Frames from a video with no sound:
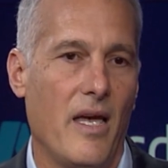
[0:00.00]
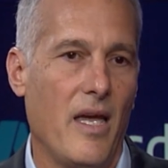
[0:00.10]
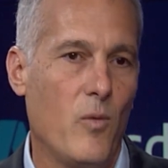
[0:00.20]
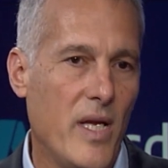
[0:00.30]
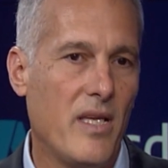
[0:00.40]

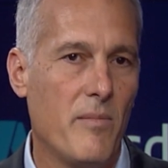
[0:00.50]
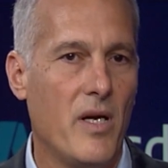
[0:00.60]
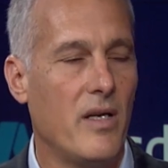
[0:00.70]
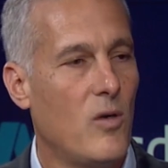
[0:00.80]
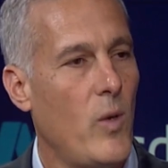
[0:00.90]
And
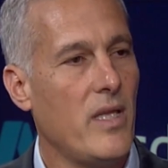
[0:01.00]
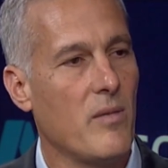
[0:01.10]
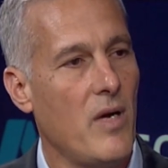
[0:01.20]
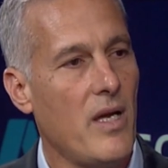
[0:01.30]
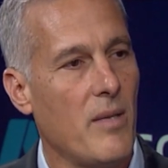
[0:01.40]
quite
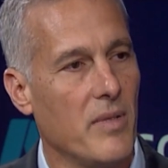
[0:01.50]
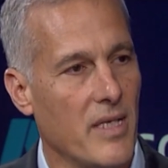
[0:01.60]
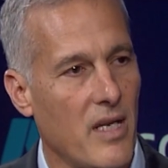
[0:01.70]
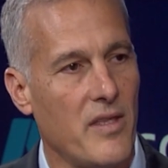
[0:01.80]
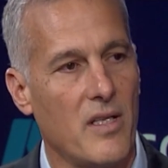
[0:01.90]
remarkably,
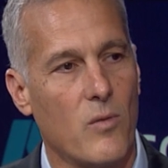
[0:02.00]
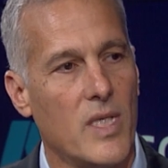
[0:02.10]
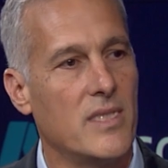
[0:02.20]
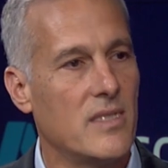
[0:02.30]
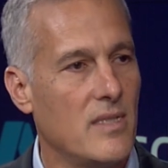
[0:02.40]
and I think
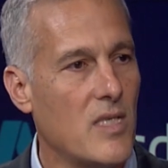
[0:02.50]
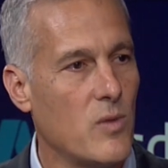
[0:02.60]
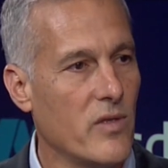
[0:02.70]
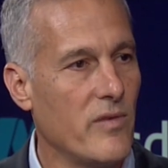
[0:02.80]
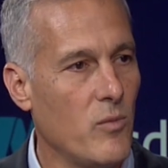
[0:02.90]
that that's
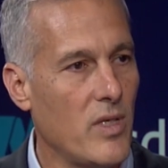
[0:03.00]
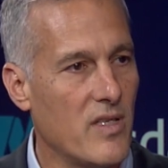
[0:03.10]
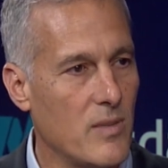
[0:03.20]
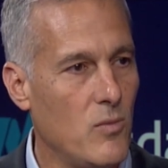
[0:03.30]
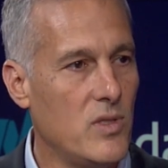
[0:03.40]
one of
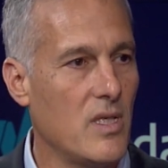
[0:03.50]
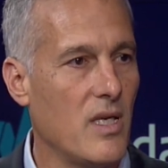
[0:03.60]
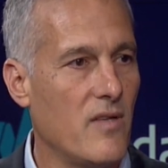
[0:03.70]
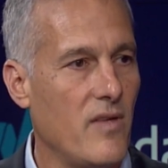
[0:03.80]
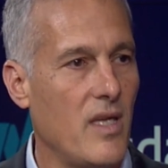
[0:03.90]

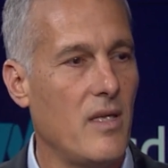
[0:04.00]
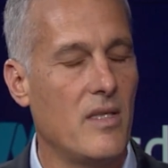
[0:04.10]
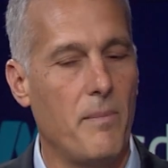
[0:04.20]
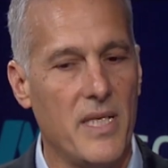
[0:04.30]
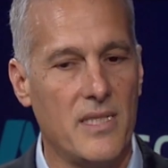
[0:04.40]

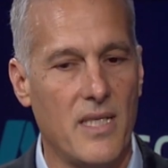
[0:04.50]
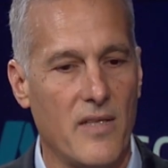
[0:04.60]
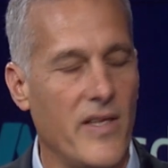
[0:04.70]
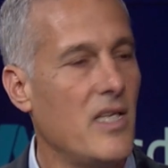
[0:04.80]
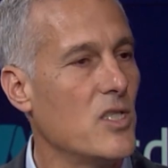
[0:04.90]
the best
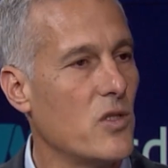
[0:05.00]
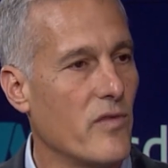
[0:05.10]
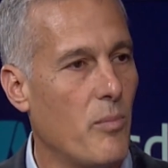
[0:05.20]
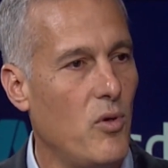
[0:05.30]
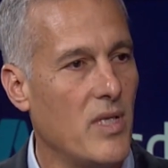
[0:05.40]
advantages of
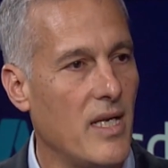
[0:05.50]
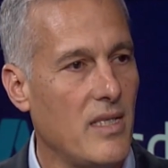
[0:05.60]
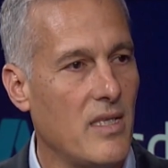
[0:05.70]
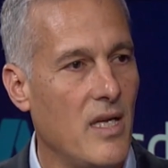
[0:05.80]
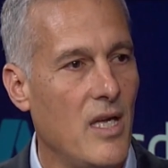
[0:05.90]
the product,
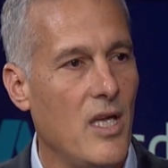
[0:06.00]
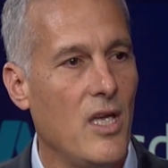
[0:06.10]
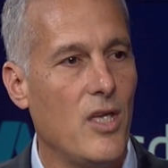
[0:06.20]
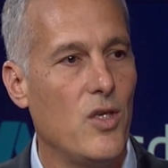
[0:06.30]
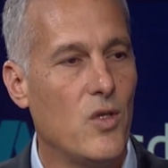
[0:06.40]

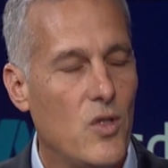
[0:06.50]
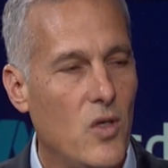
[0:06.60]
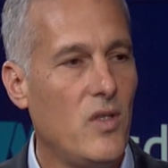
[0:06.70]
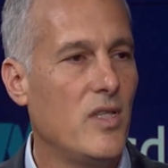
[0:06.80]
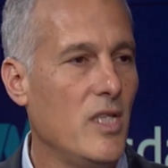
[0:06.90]
you
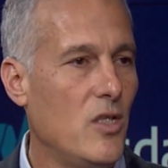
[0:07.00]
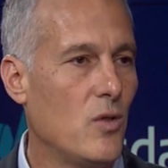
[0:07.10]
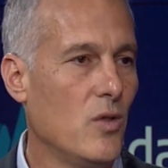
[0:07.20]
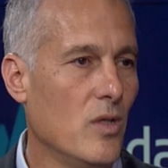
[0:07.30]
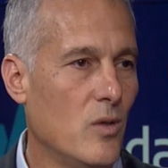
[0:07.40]
don't need
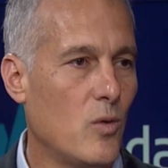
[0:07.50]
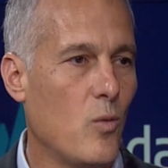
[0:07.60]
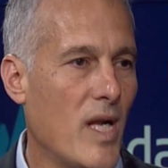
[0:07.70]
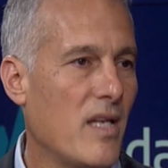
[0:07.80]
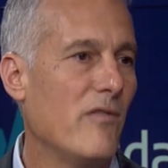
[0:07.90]
to know to
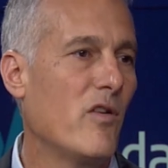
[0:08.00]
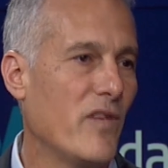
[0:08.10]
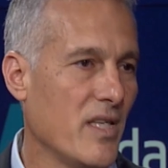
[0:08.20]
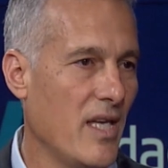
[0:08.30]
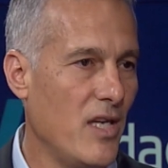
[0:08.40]
what level of
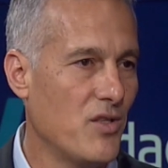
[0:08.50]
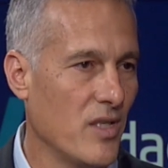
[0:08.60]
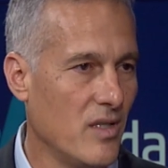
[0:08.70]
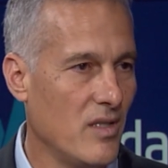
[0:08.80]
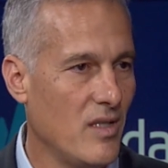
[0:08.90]

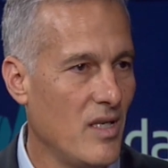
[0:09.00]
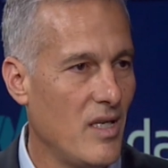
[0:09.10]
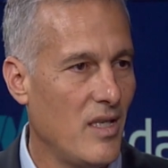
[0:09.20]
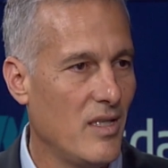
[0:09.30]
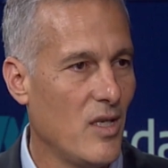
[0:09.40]
radiation
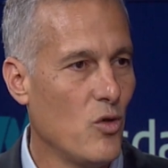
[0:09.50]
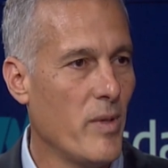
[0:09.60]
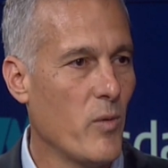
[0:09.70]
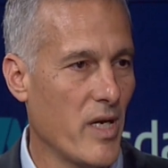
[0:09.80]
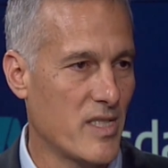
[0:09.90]
the
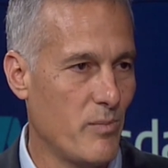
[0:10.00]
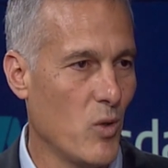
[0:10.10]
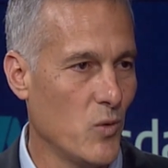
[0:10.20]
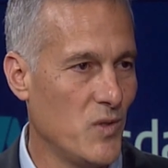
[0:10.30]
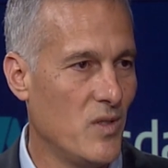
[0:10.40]
human were
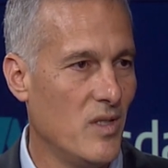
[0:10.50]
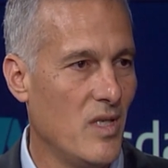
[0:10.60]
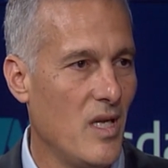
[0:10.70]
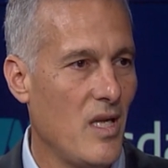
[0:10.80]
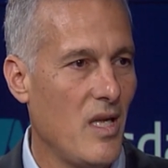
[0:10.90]
exposed.
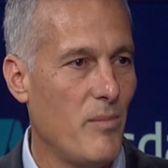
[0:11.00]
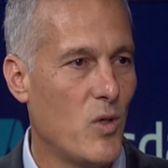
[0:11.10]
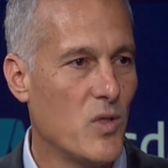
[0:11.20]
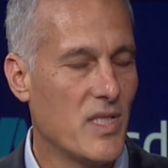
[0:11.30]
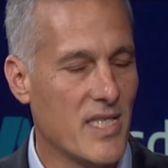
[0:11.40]

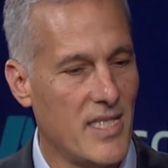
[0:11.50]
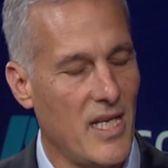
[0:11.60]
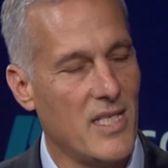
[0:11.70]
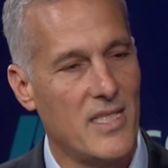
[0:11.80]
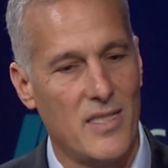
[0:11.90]
Because the
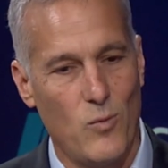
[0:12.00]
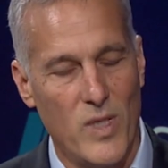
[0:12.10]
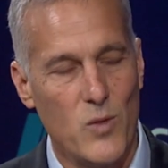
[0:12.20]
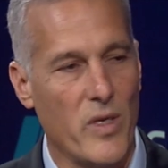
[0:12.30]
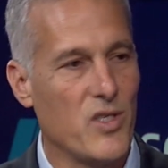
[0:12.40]
cells,
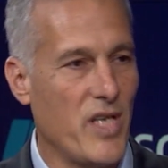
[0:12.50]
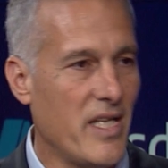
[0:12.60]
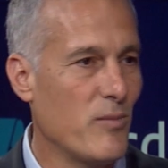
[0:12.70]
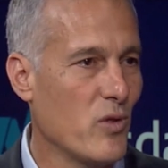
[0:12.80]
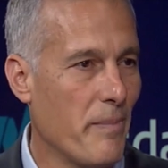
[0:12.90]
once we inject
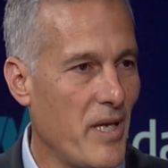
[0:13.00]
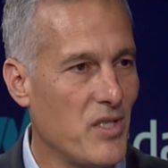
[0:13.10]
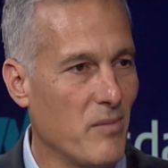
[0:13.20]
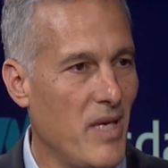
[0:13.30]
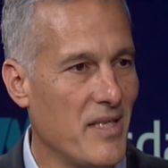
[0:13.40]
them to the
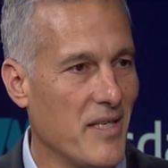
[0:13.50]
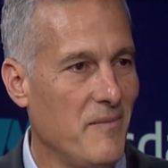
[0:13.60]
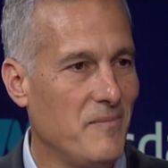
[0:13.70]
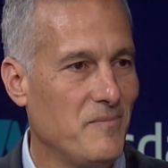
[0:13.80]
patient body,